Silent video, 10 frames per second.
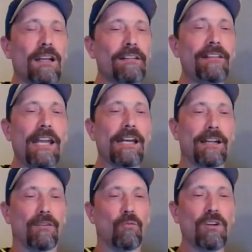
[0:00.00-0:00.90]

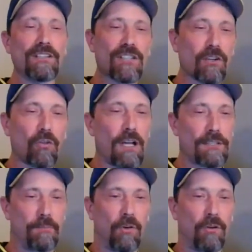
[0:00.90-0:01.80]
Dan, what is the cross
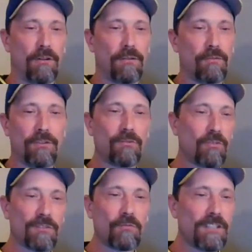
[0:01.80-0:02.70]
bowl?
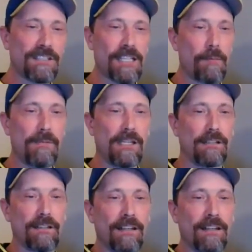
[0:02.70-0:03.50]
What does that mean?